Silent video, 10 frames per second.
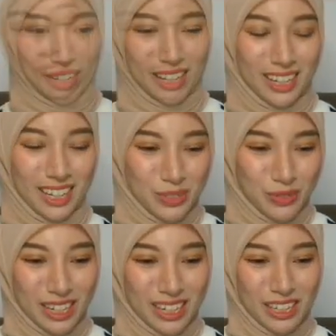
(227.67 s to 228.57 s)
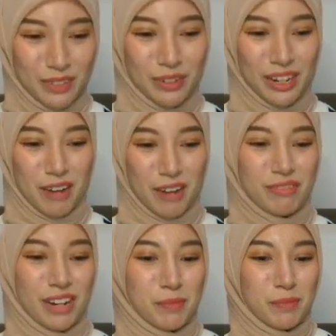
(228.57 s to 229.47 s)
And the last one here, we have
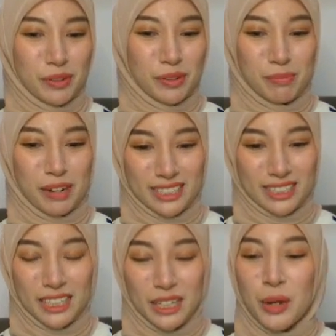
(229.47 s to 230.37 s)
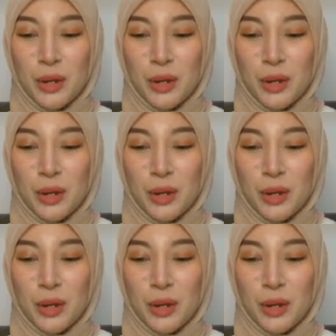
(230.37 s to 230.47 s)
net profit margin,